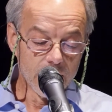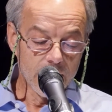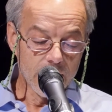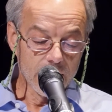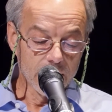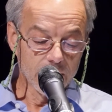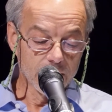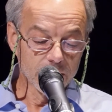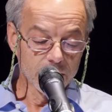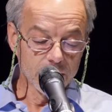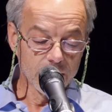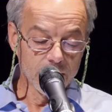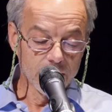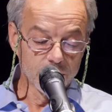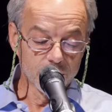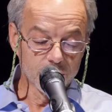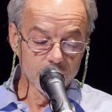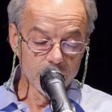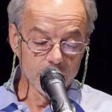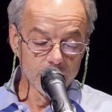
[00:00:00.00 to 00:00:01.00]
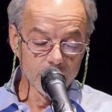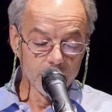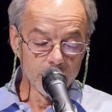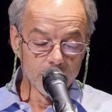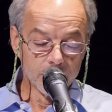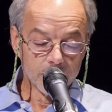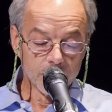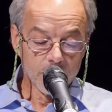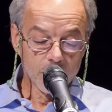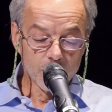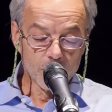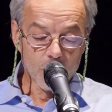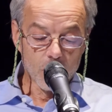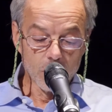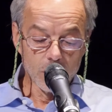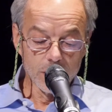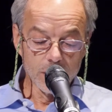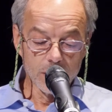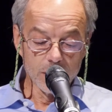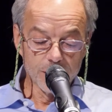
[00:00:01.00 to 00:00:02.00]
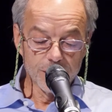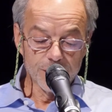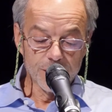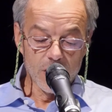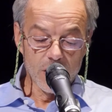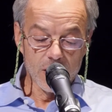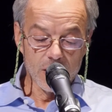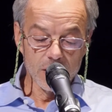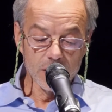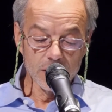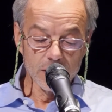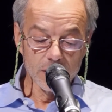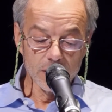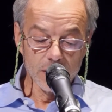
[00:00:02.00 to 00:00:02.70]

Alexandra rolled in the fog